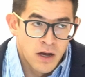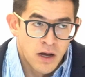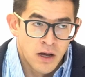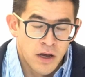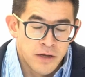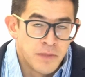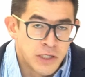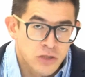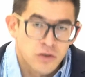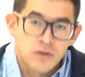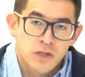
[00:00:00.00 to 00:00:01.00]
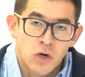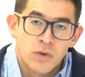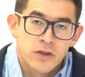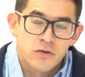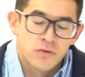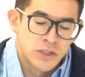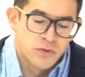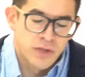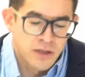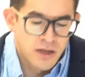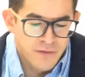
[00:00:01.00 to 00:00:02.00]
administrators going through and
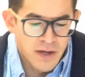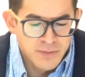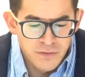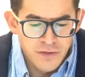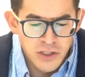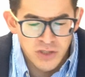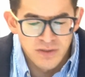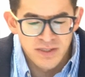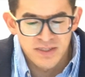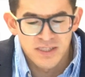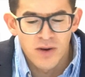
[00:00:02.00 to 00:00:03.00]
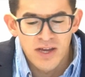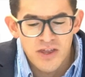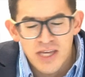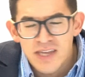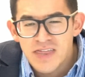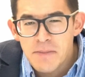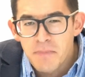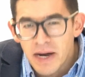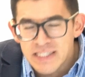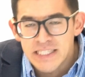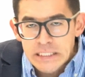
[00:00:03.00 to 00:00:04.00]
doing a lot of observations. So I think they
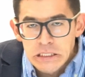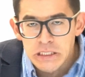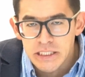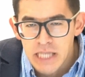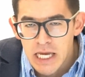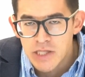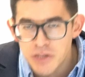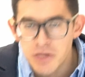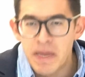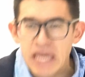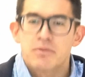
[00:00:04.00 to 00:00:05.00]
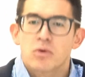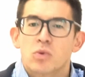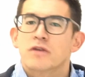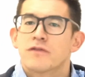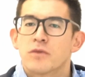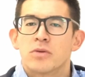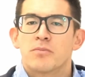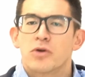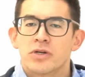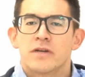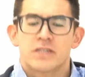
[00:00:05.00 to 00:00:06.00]
might still say the paperwork
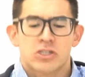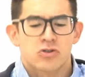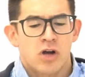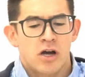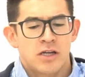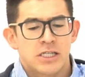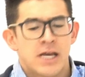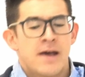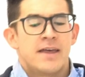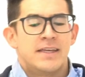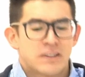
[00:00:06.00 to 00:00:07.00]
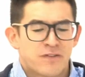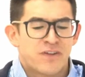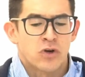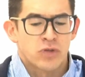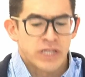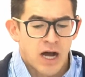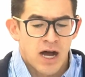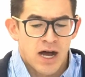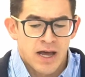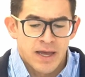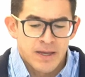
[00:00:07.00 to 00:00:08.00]
burden of Stronge is fairly
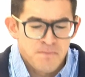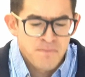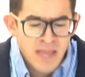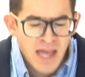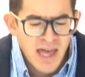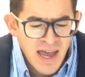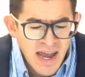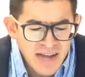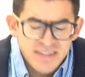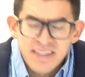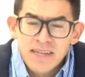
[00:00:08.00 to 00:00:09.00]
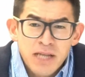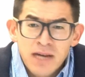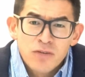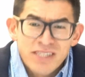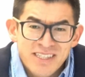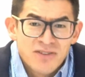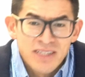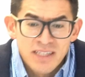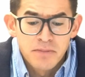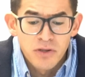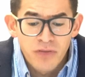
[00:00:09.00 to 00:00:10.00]
high. At the same time, we still need
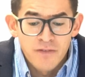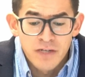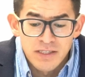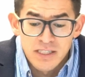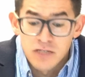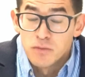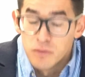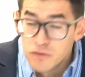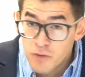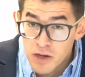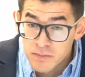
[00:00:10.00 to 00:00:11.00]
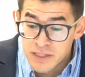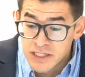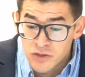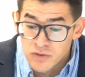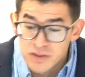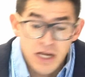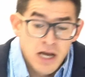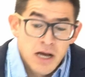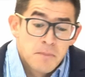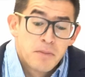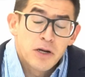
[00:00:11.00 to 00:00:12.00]
to build evidence to remove problem teachers,
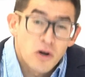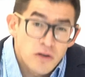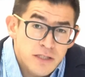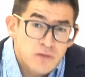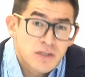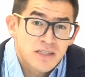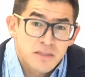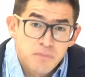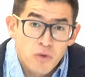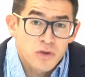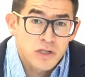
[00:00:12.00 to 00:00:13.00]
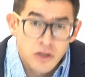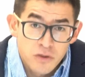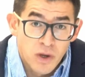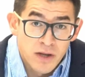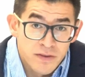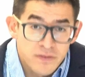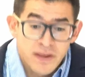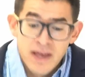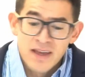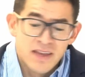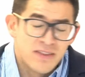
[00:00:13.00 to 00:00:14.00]
but also to support good ones.
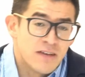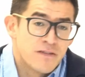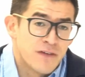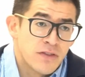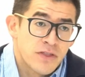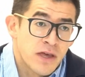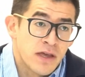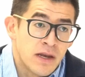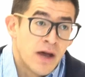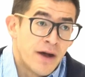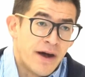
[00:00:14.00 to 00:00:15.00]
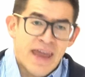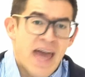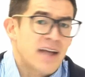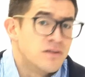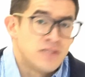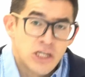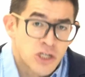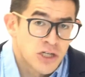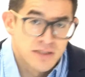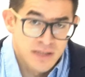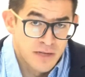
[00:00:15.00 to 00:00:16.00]
In the event that an
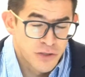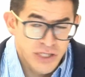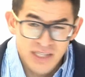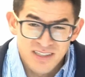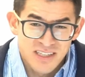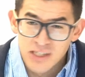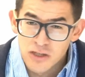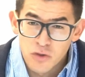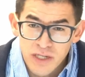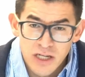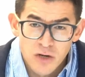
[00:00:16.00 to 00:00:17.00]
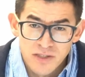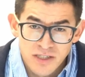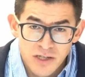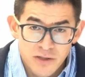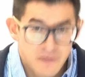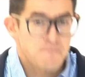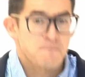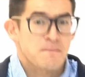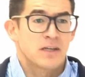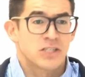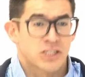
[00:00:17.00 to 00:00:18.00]
accusation is leveled against a teacher we know is good,
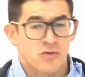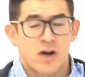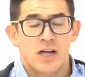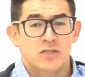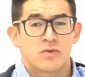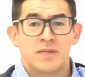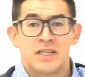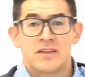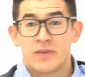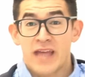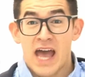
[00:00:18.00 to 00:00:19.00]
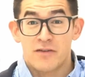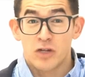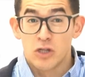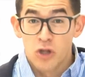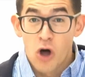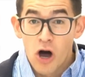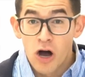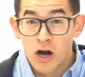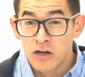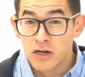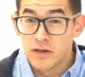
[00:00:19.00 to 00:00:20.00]
Stronge would mean that we have a
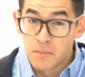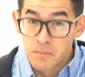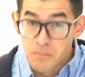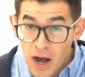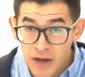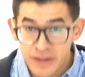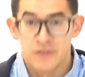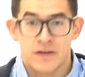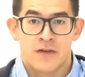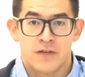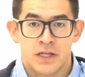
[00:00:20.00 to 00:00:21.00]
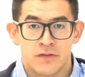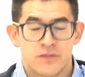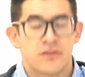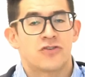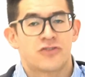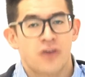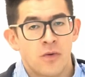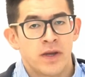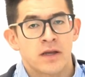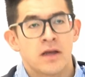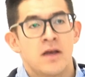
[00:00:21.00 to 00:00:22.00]
long body of evidence
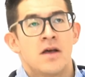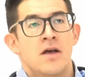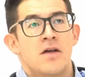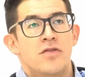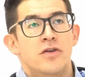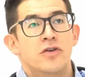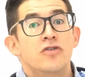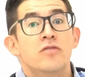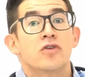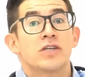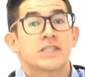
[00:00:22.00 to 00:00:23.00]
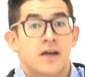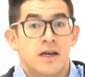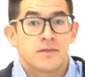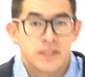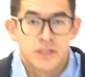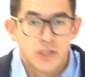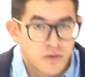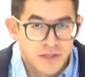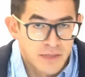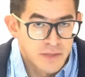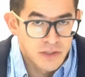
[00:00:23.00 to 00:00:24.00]
showing the numerous times the teacher
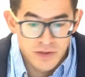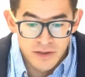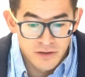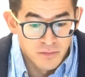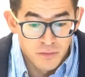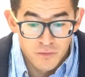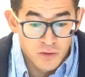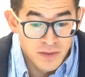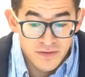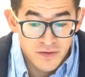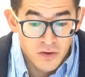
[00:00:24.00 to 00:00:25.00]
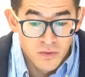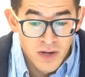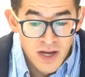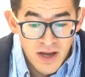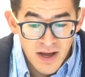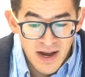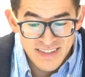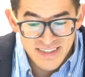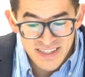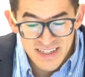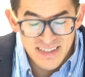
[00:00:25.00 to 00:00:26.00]
has demonstrated good performance. So I
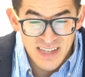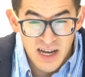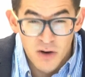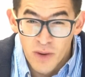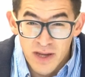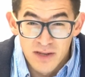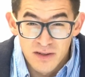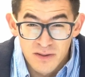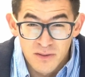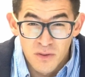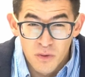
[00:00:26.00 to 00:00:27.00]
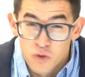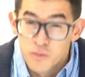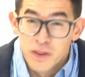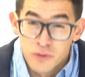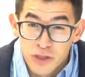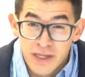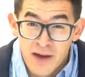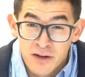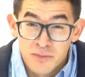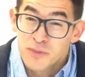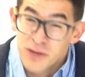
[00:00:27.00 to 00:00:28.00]
see it as a way to hold people
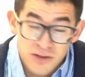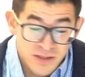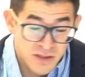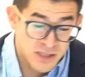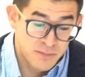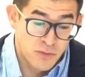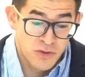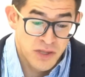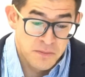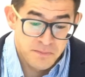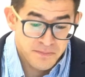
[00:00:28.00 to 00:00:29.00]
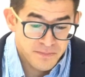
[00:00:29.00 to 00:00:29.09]
accountable, but also to support them.